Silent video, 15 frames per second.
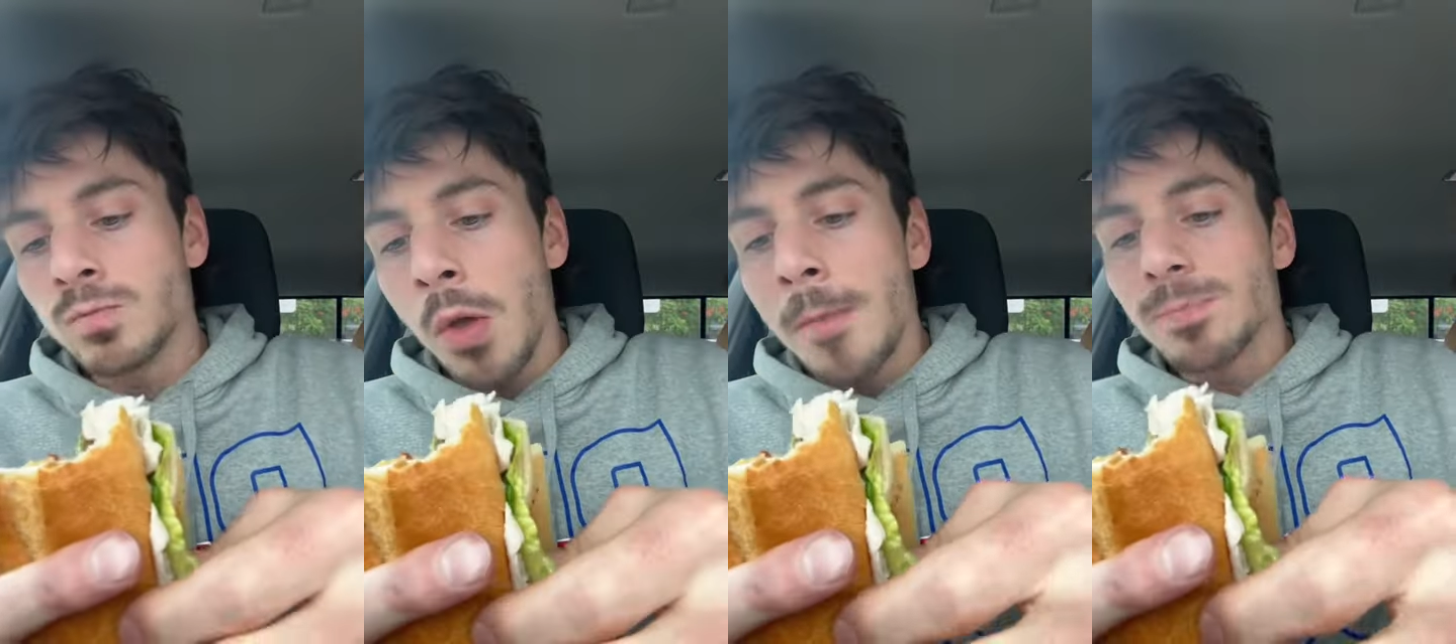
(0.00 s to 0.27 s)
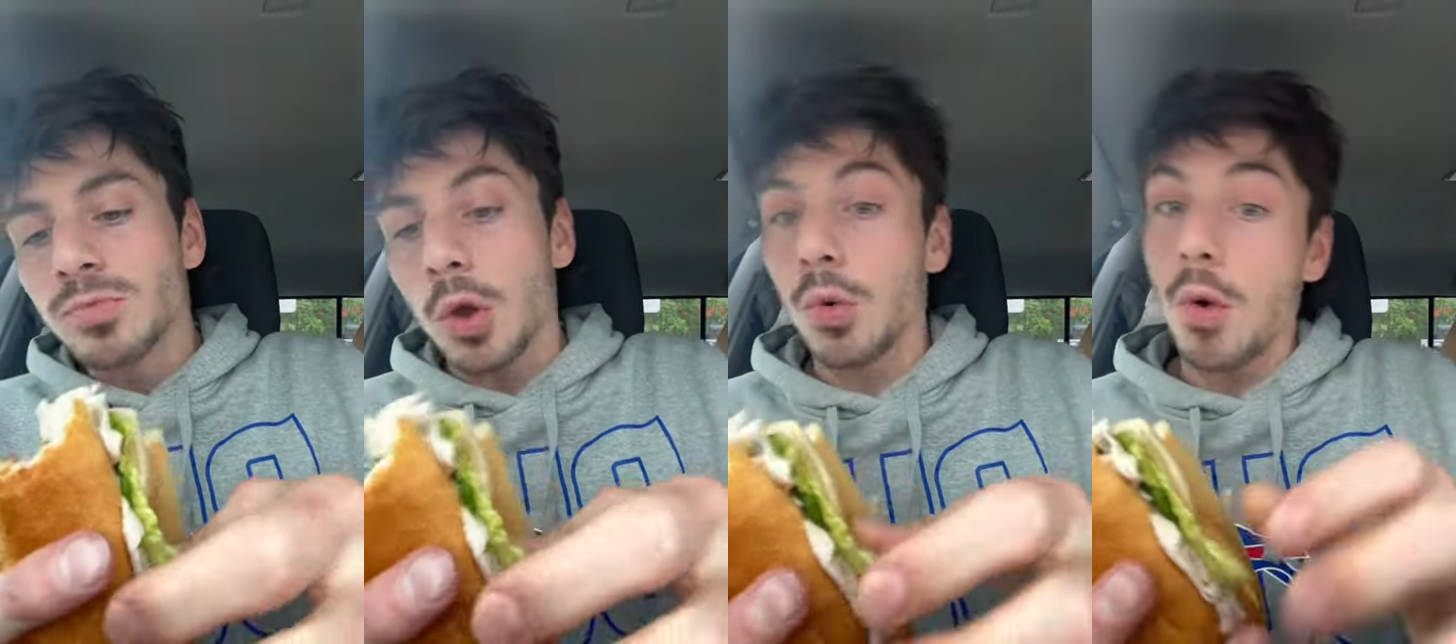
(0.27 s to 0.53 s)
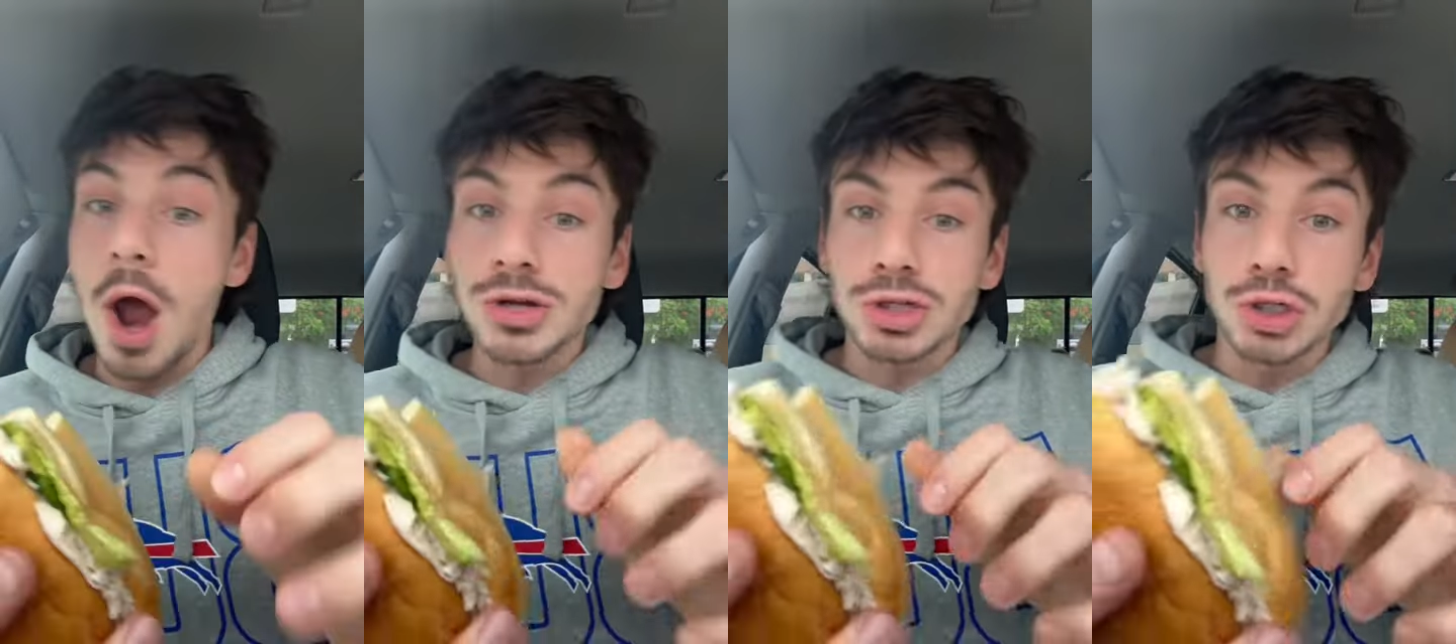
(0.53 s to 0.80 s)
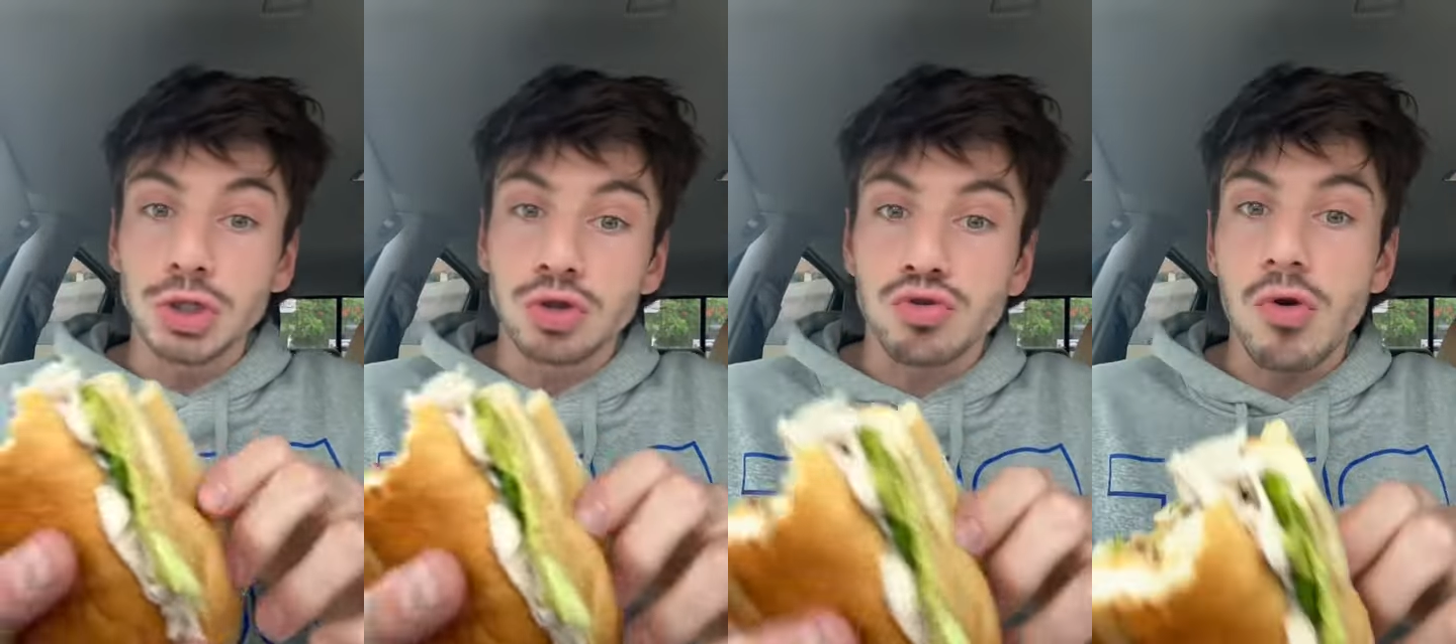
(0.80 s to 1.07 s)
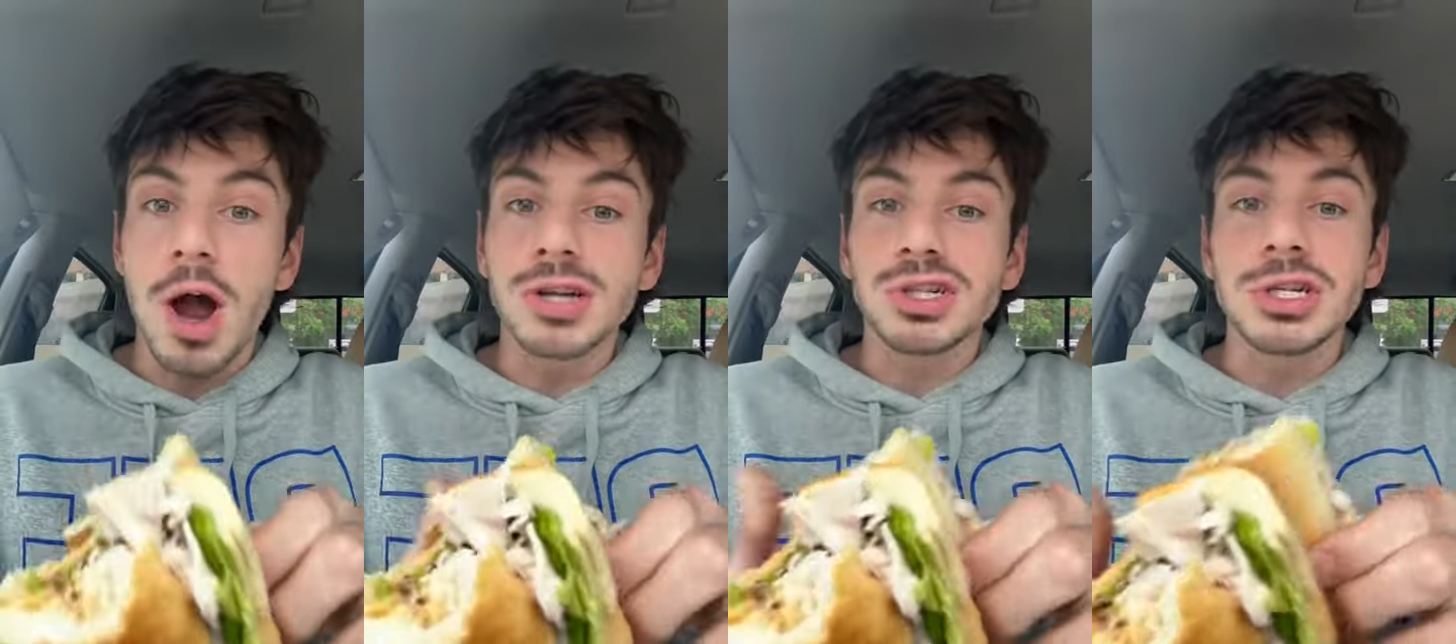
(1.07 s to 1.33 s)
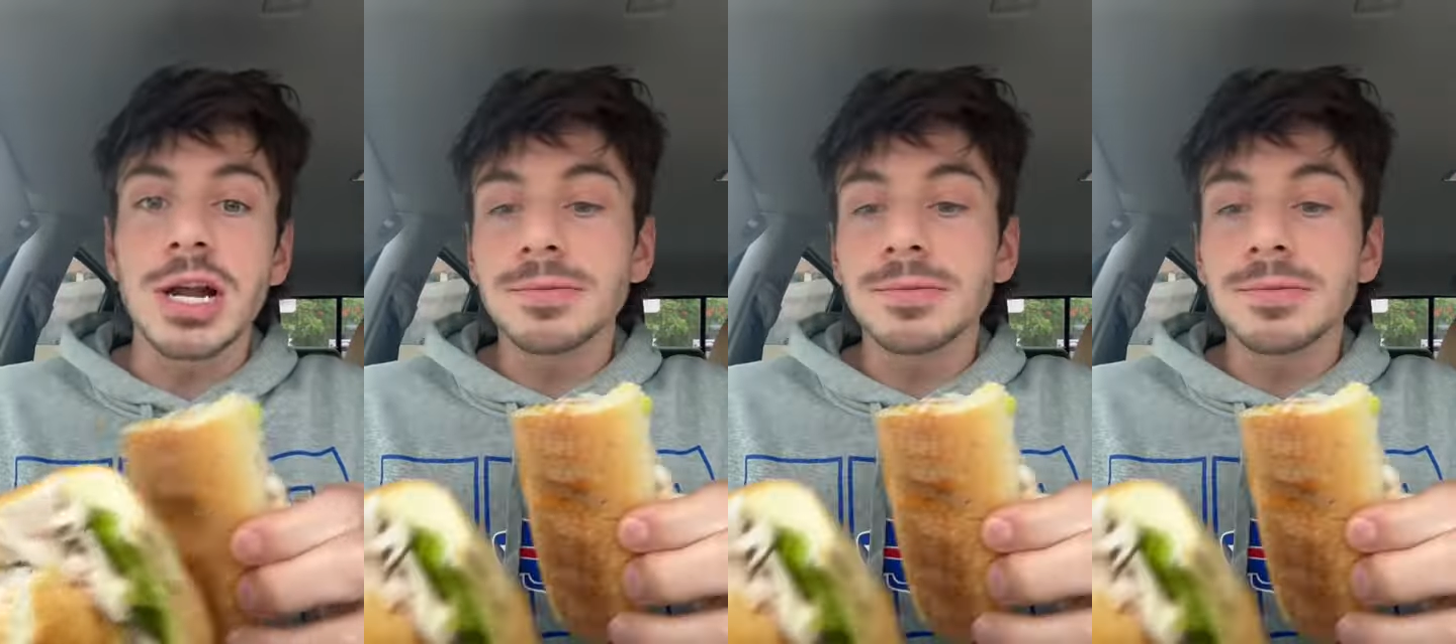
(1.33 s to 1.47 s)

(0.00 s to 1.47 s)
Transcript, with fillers: The Russian dressing,